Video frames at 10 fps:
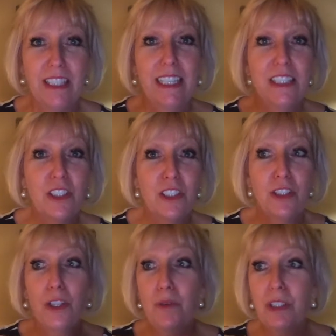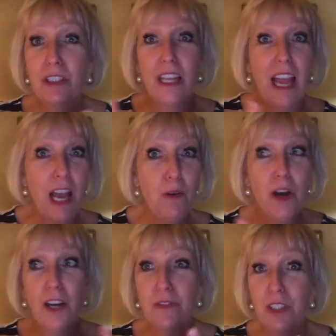It's just notice how
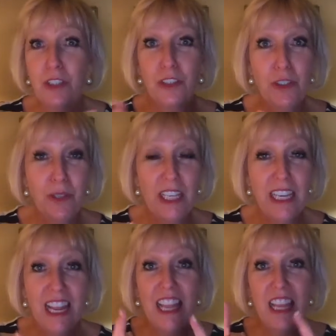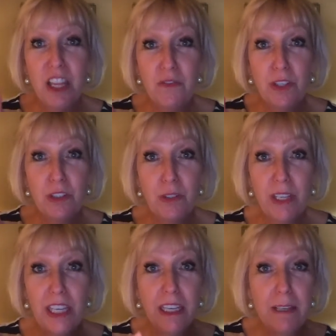often you're doing it. If you're
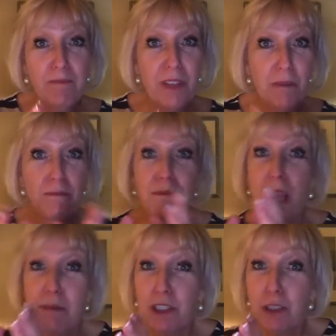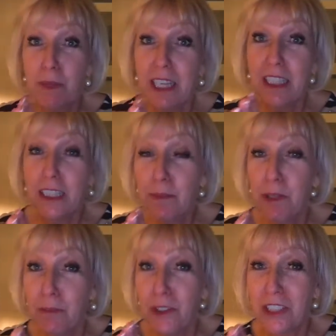doing it, then maybe you're spending a little
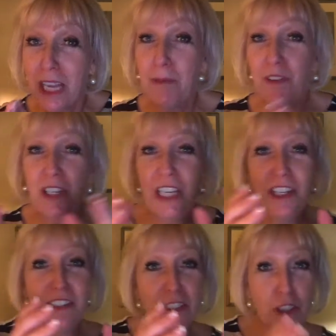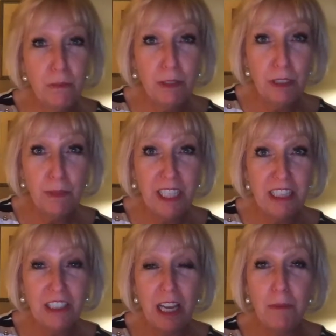bit more time over here and should be spending
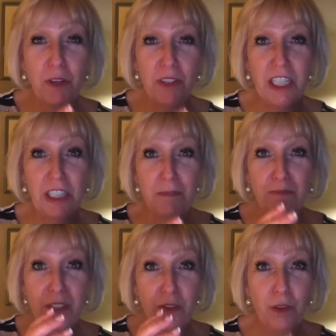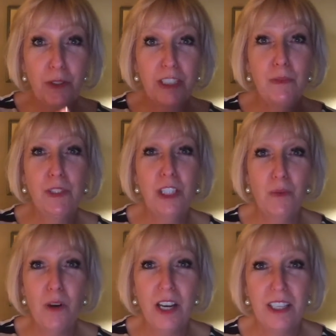the time over here. Focus on what you
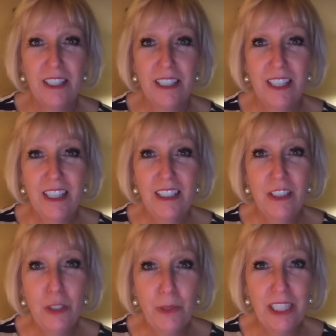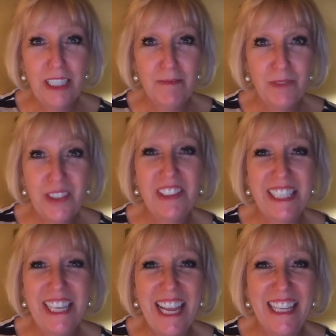want. Do it. Do it
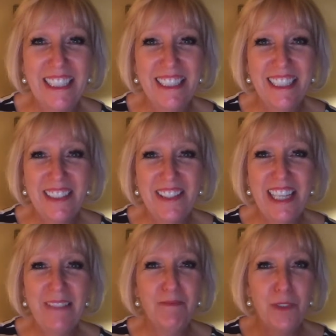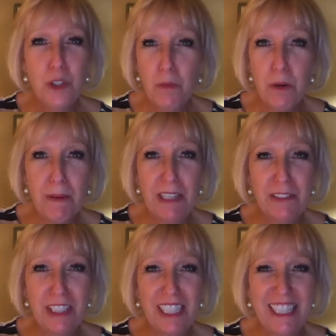today. All right? No more
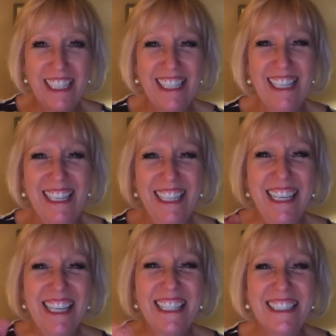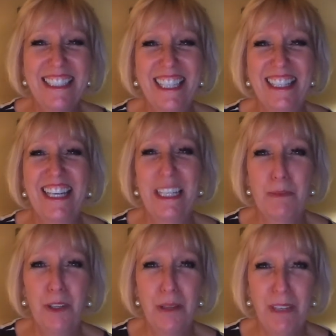bouncing. And I'll see you on the next
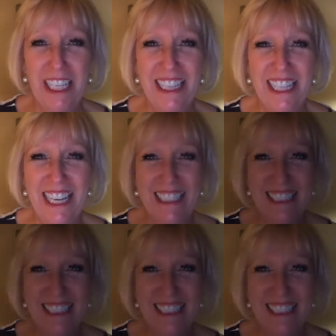Morning Money class.